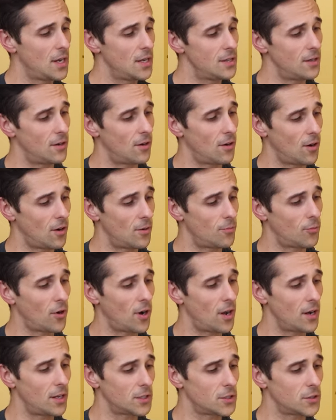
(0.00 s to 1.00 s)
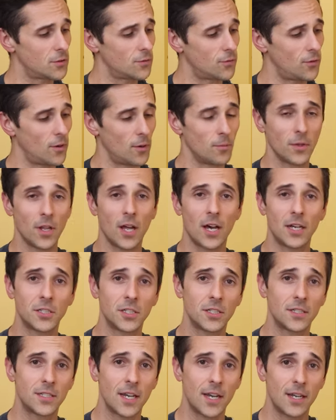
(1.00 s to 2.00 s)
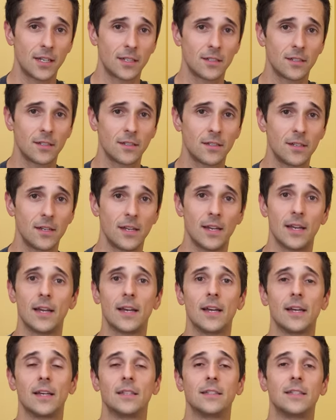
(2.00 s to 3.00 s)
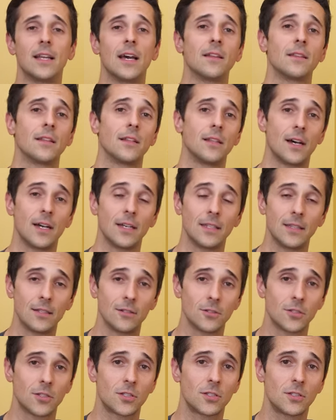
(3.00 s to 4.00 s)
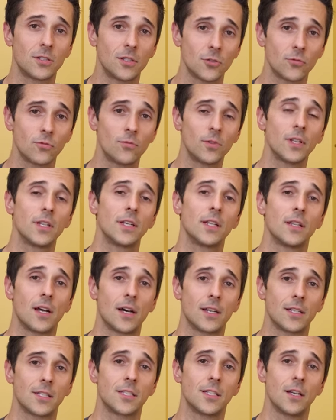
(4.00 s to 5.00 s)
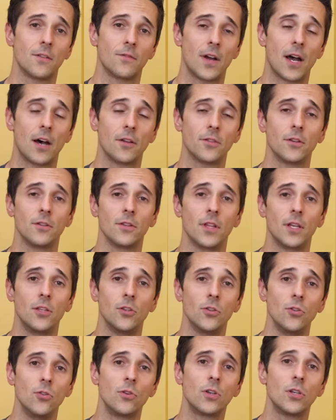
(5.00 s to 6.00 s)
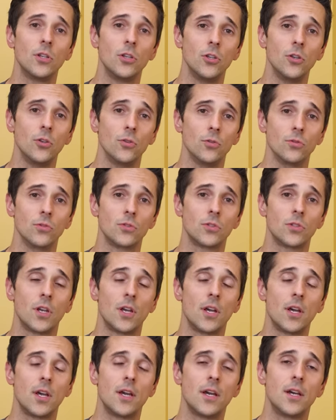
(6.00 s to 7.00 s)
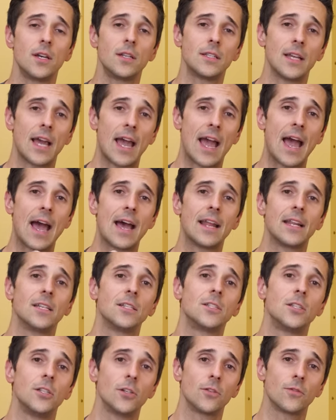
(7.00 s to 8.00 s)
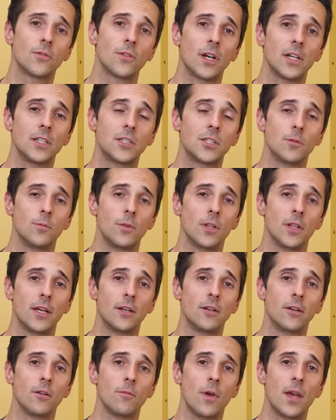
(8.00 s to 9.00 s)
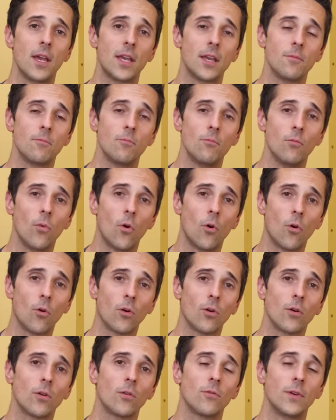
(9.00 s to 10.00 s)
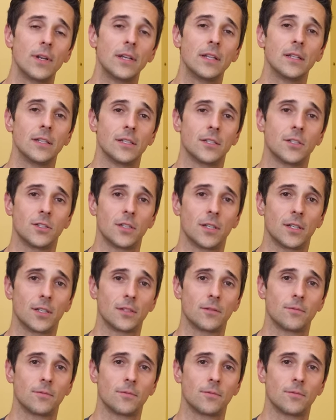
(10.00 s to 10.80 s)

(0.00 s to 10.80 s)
There are products from Logitech and down the line. There's, there's really a lot of stuff out there that you can use to add into your flight simulator to make it more realistic.